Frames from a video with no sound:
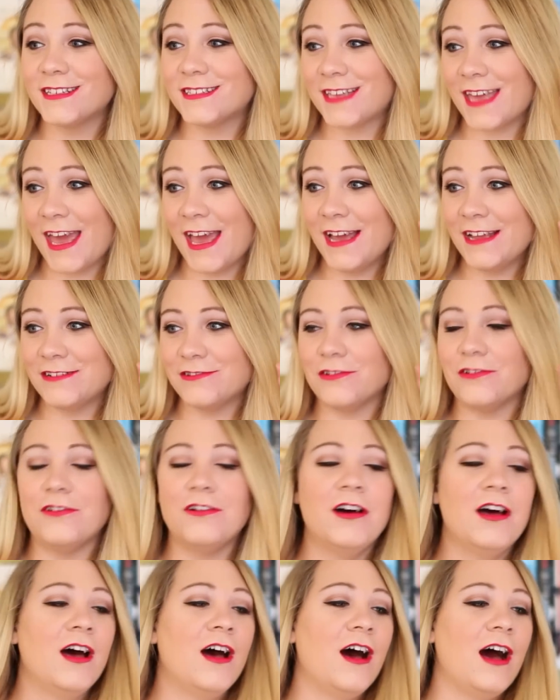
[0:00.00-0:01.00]
this
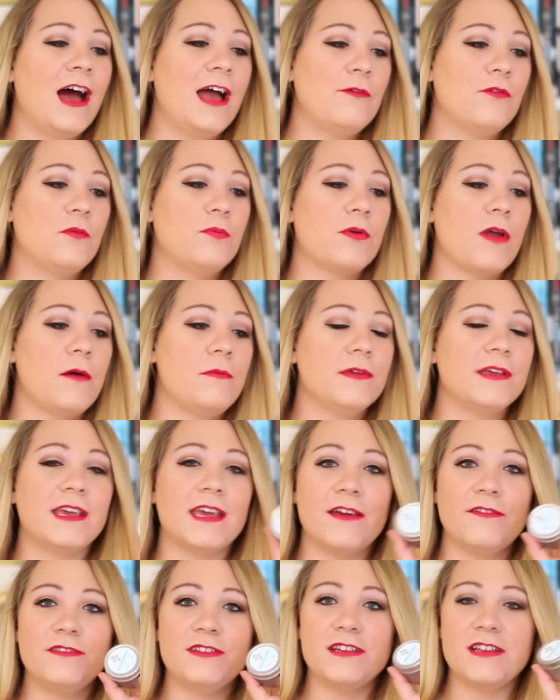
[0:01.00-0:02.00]
candle. I will probably
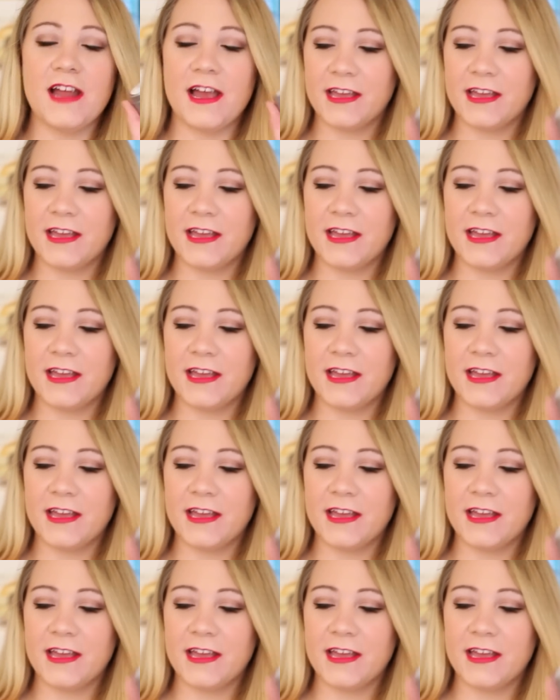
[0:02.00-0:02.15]
gift it.